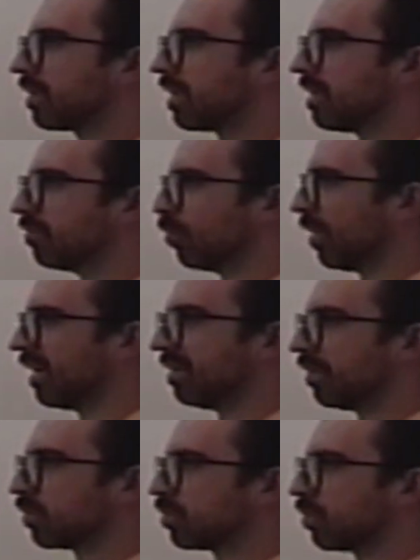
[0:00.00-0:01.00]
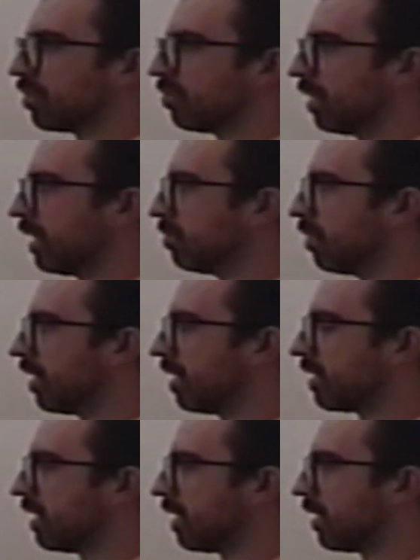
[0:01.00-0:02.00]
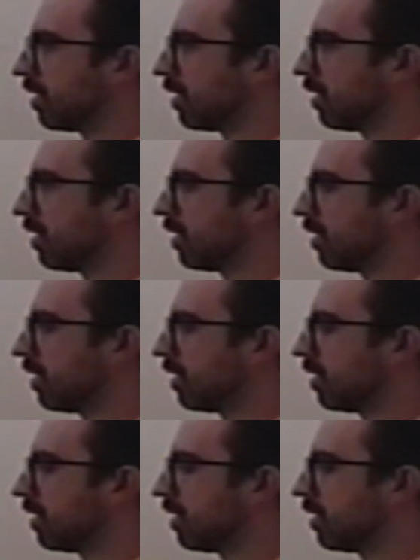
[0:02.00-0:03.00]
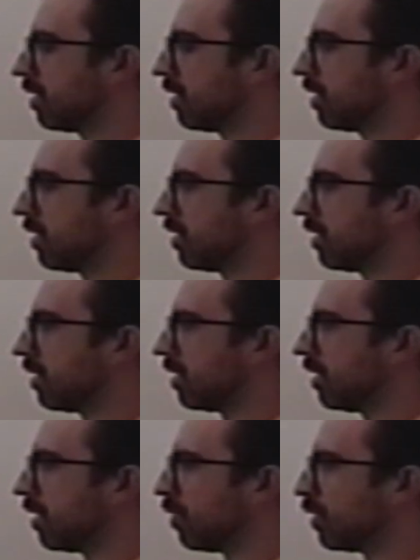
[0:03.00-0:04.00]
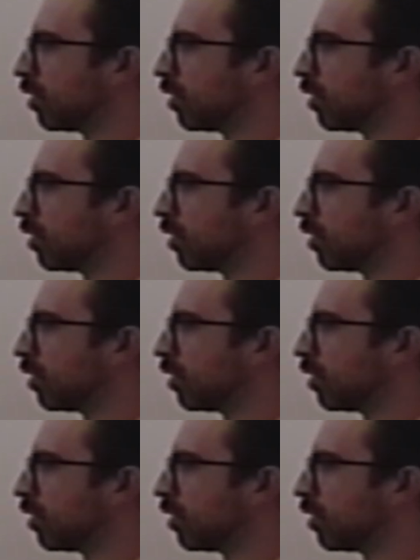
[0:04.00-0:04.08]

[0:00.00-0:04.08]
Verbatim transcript: kind of grandiose sort of way, but I think, you know,